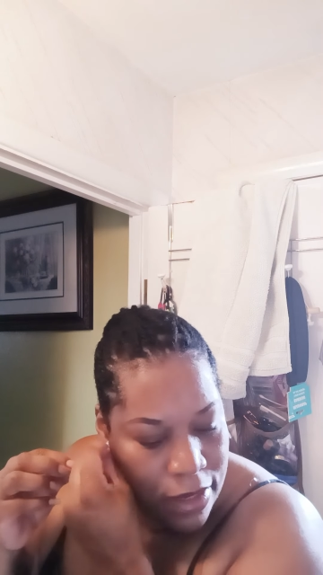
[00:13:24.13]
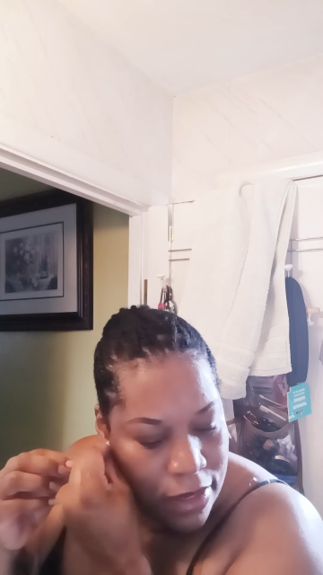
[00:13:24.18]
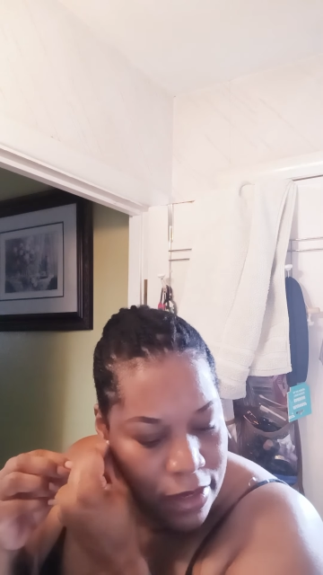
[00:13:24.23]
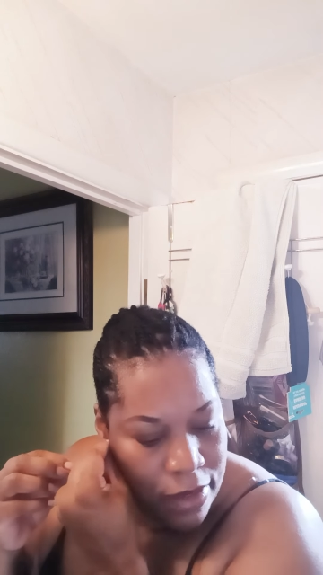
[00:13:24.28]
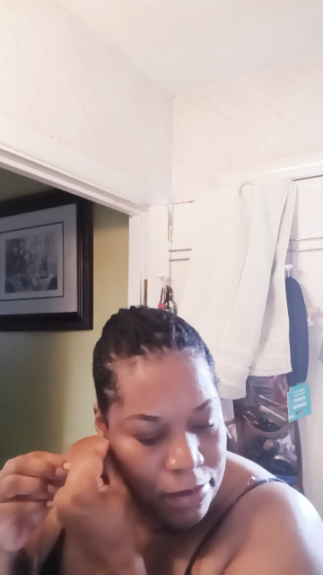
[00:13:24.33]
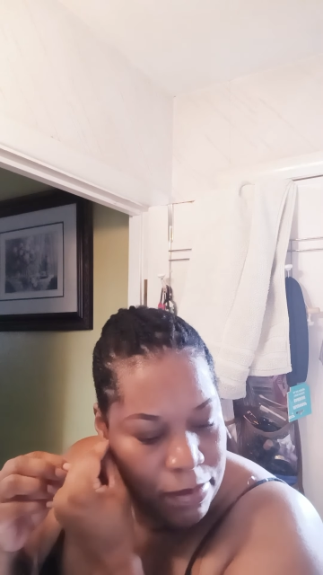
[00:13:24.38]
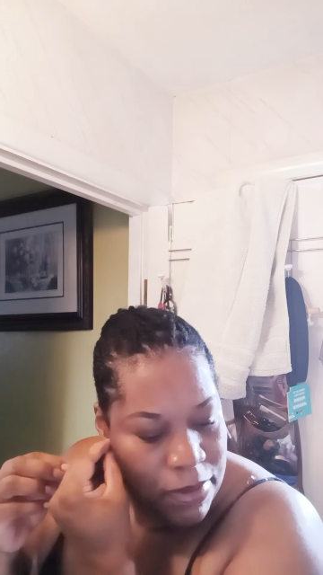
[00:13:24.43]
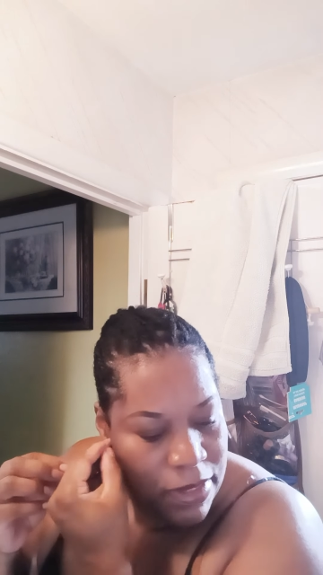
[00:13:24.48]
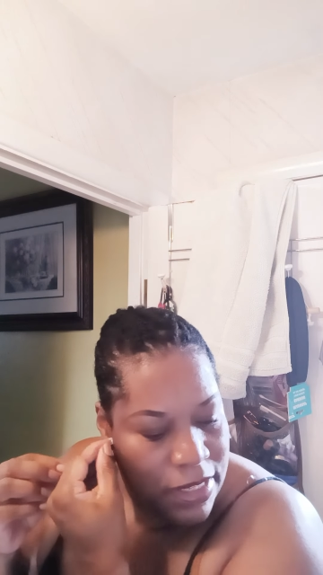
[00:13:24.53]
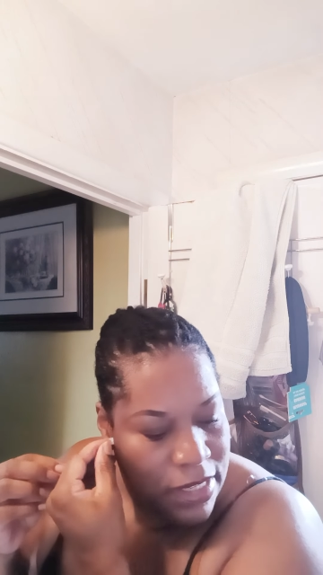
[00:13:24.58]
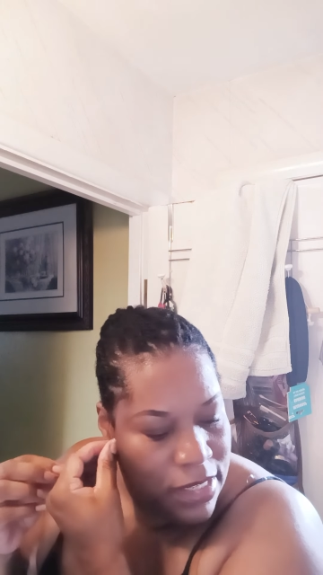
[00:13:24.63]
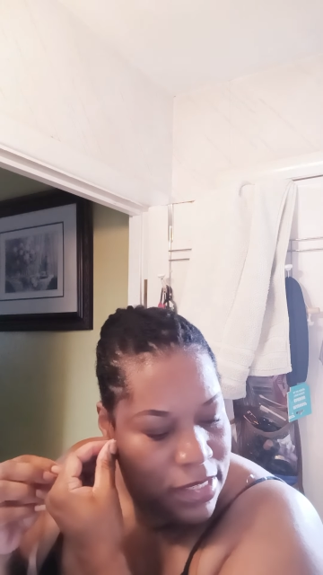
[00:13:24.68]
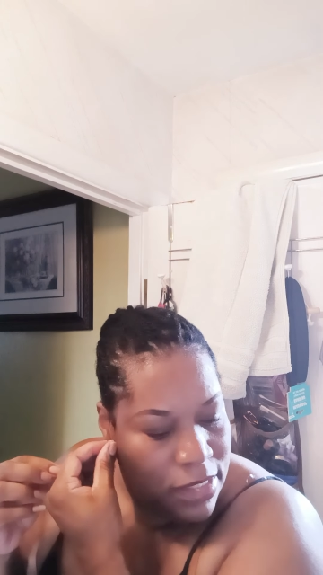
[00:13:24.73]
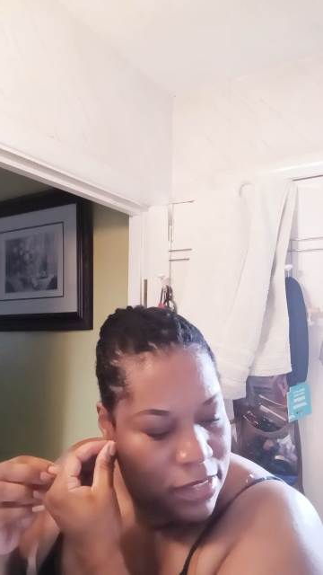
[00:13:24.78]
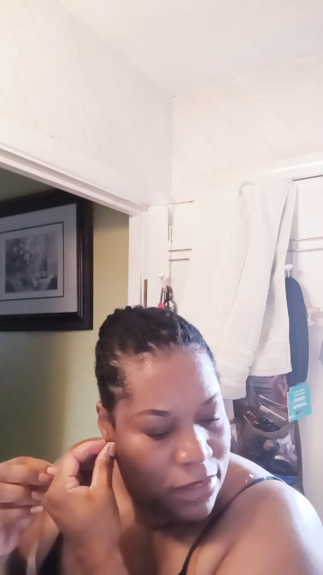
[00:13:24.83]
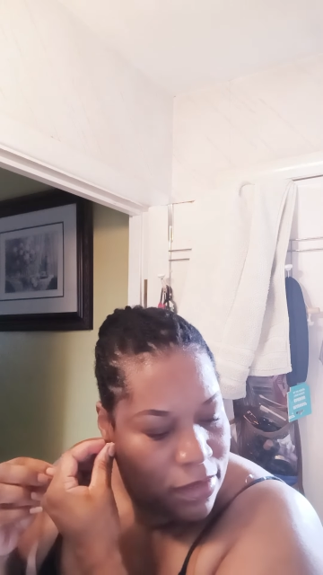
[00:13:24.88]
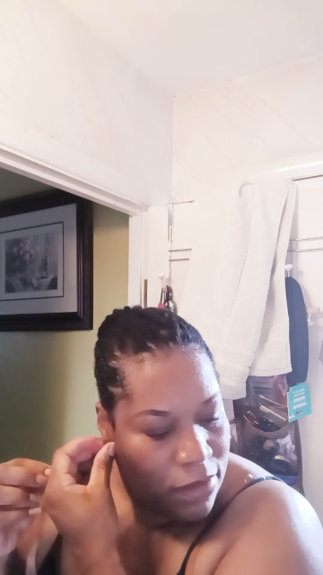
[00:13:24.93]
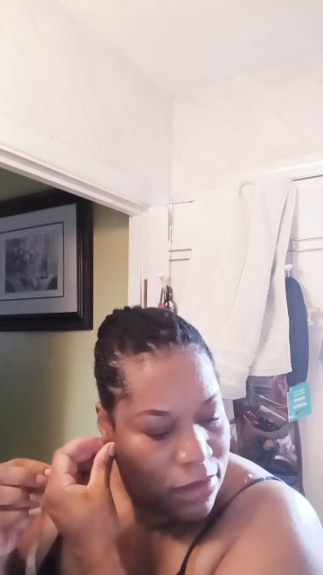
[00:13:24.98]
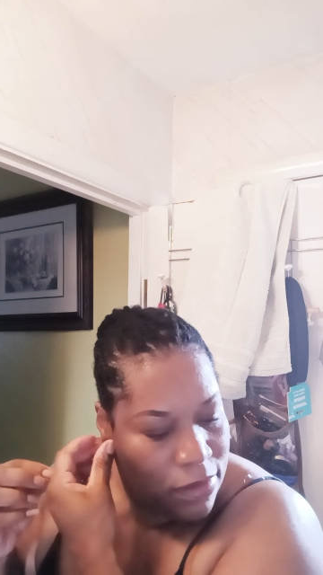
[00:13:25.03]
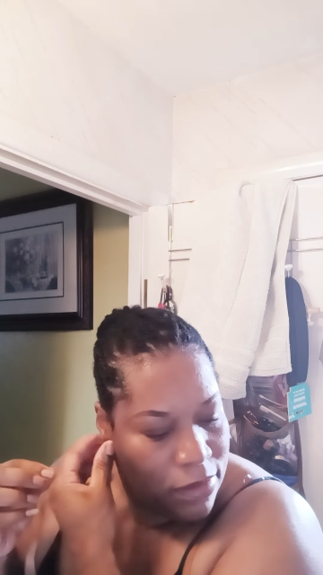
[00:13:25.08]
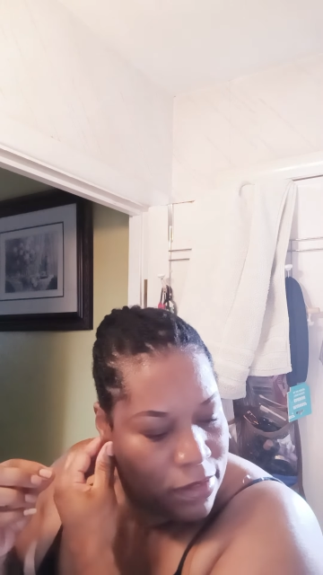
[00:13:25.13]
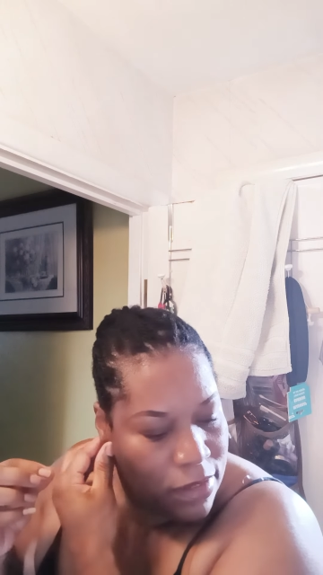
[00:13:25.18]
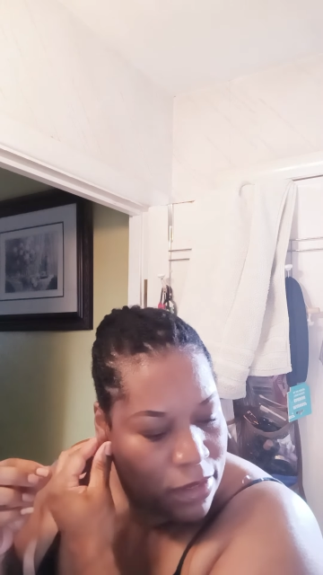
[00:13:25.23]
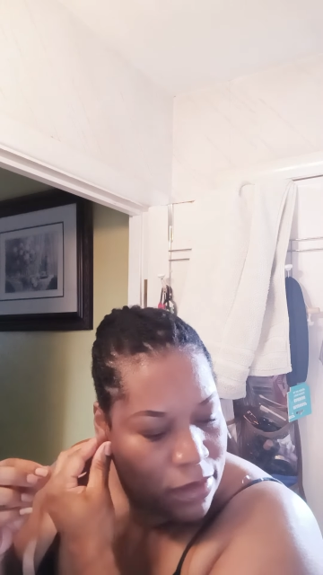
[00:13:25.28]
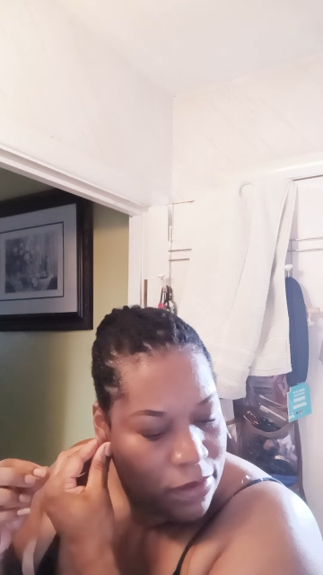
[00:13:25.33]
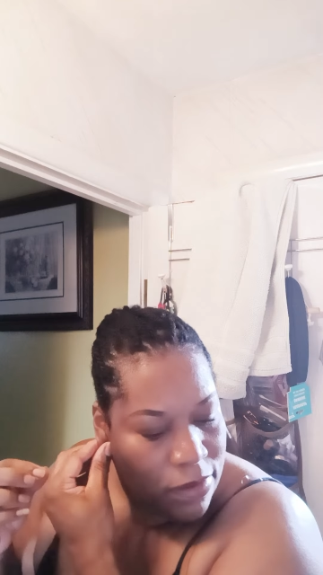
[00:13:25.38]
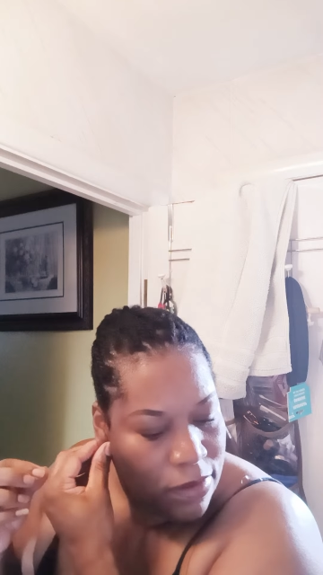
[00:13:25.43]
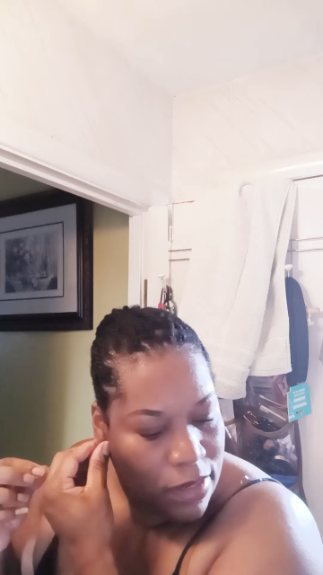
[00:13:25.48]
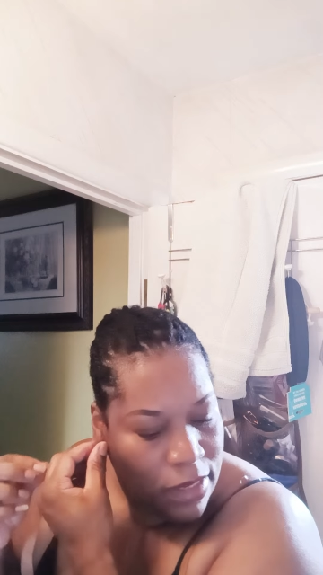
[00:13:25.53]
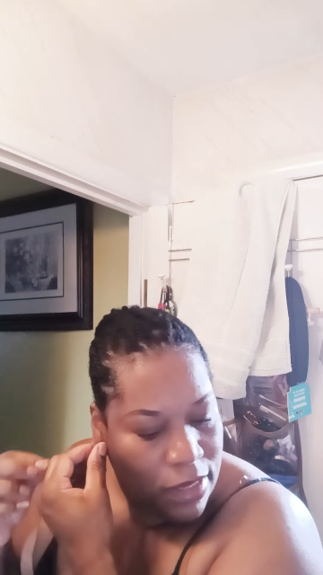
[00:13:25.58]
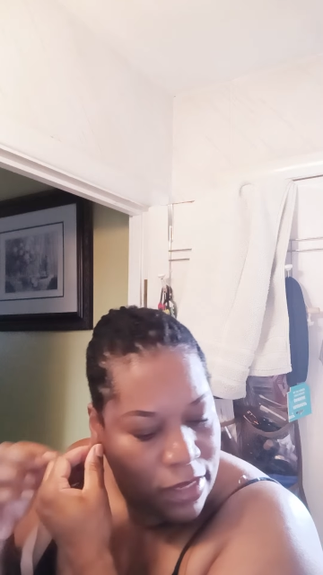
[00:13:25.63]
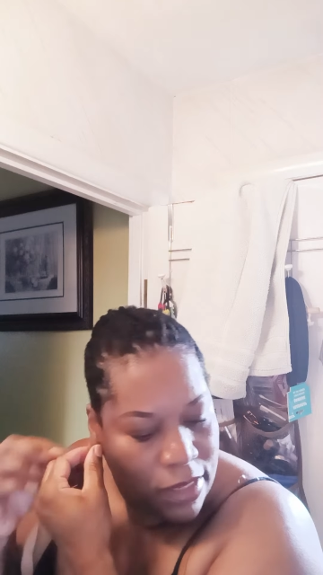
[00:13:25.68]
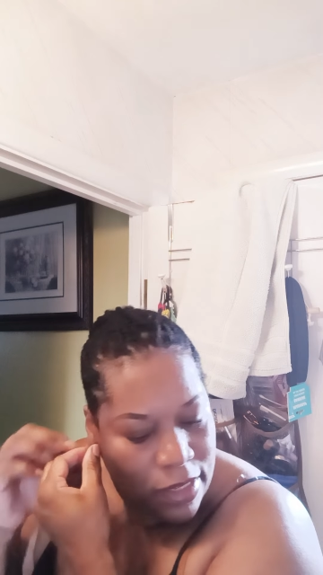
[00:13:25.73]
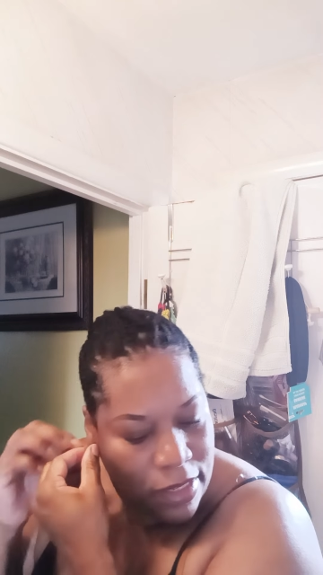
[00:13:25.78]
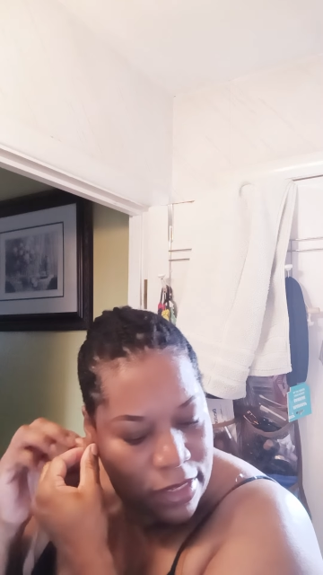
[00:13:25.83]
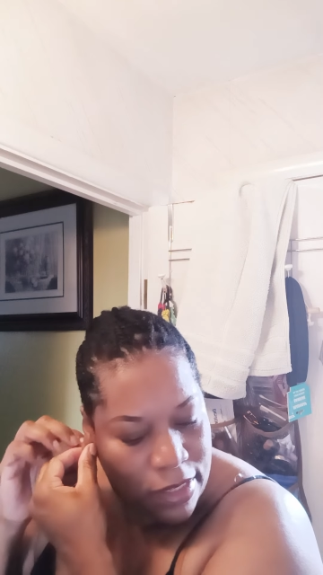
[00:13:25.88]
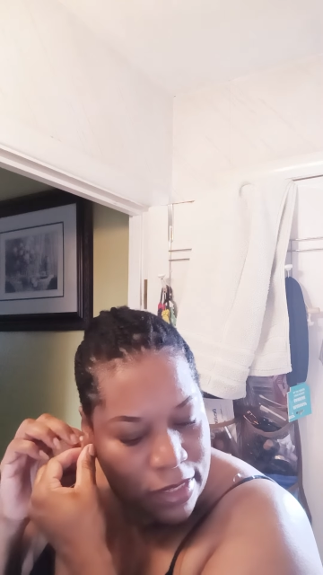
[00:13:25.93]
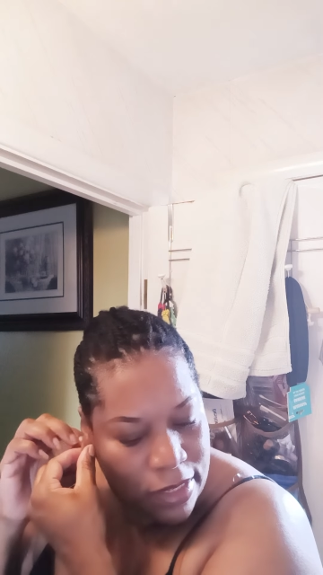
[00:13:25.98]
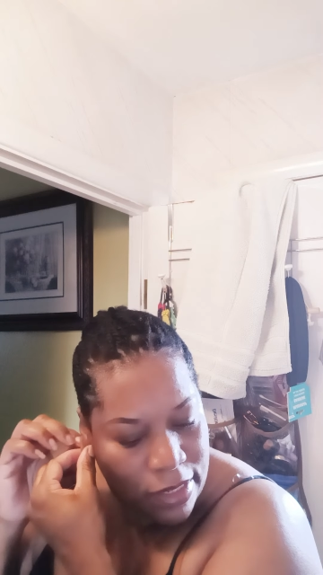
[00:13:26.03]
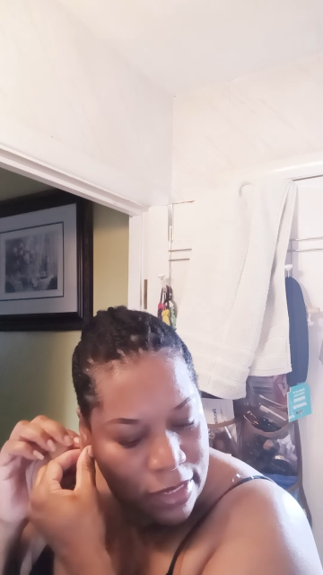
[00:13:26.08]
Please don't
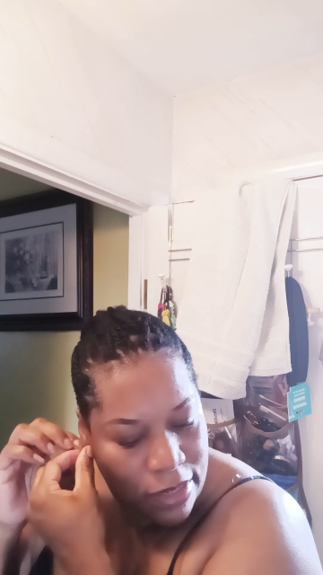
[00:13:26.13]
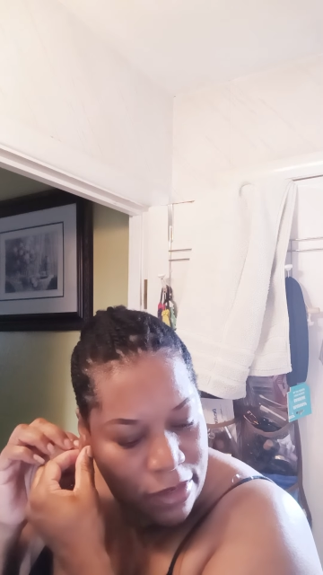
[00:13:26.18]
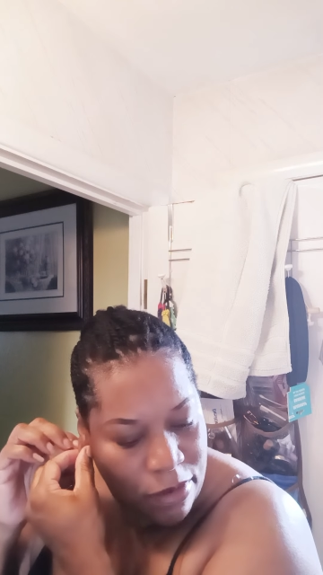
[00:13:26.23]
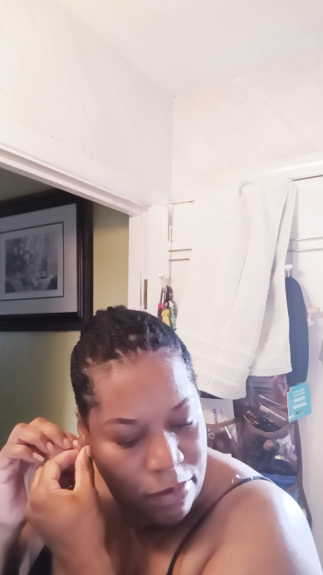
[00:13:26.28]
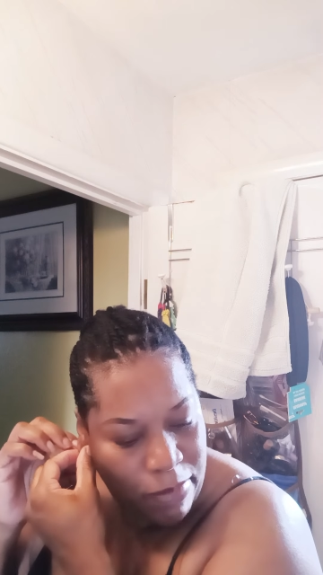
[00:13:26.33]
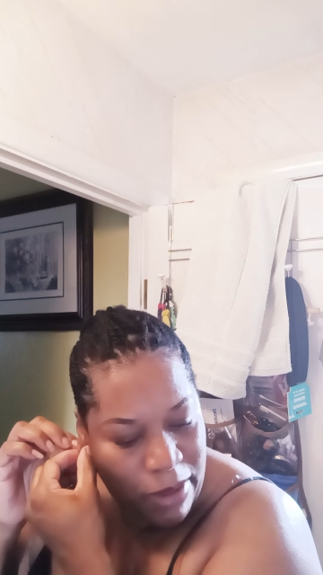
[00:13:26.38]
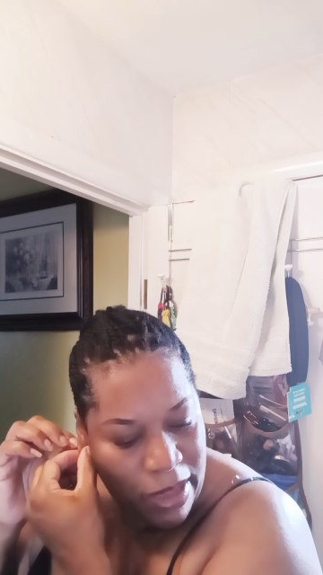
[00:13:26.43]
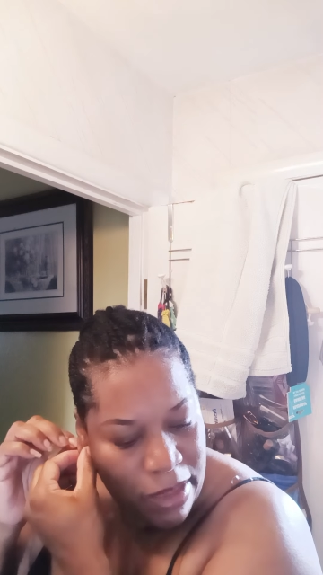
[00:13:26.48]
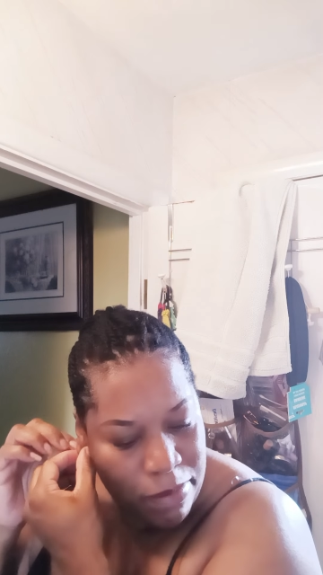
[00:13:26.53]
let nobody